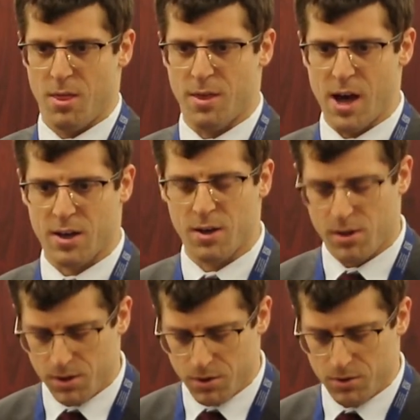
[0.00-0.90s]
That
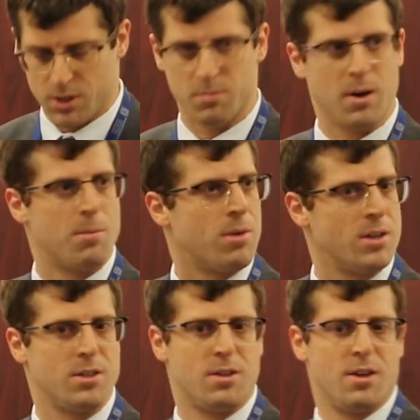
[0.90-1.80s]
concludes my
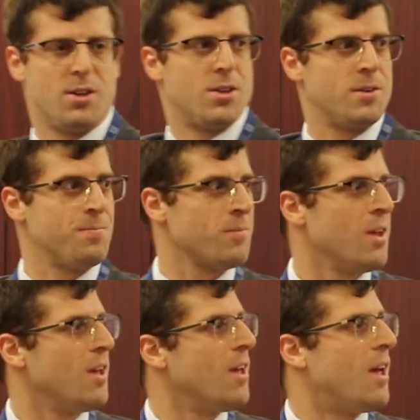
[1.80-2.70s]
presentation,
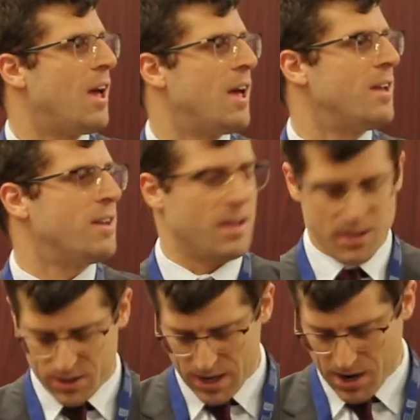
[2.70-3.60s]
and it
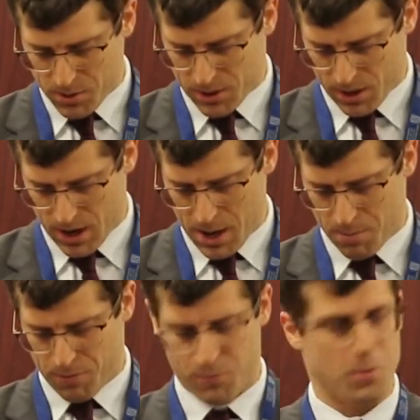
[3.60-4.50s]
is now
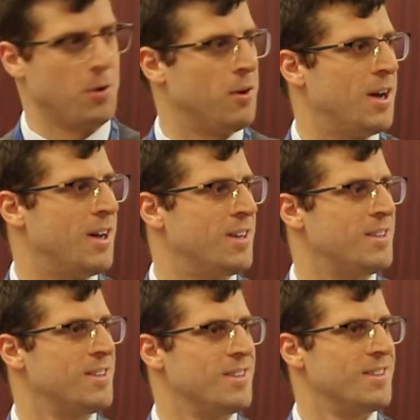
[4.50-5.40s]
time for
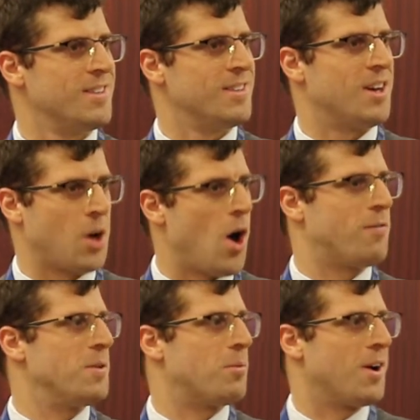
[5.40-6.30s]
a
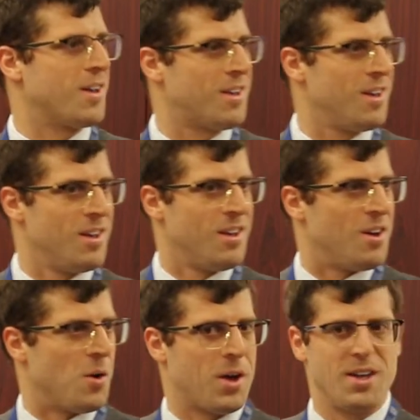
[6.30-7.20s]
coffee break.
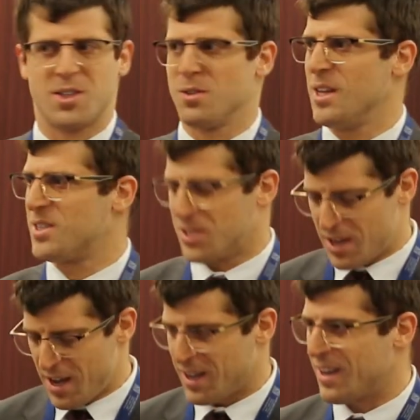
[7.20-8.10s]
Okay, so let's
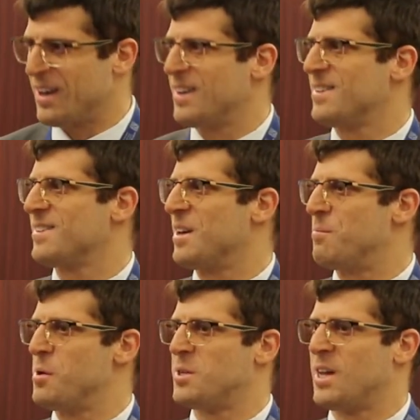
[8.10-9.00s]
take
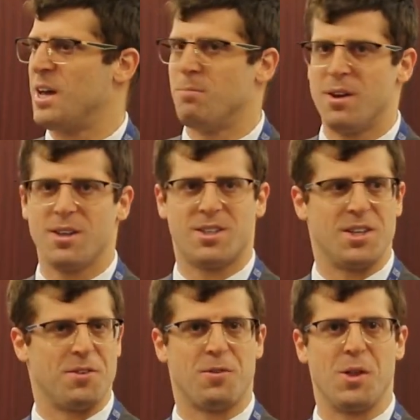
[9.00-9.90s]
about 10 minutes.
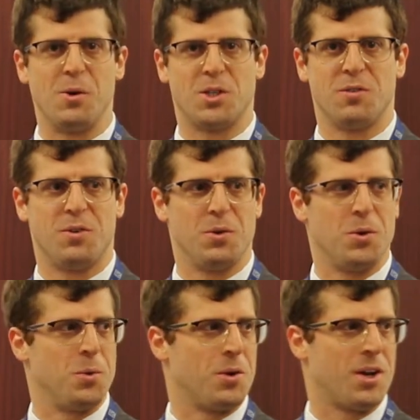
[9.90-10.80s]
For those of you
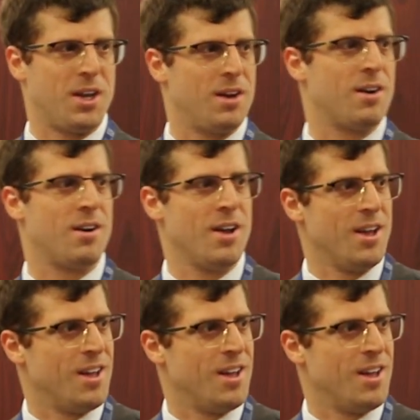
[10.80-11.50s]
who are here,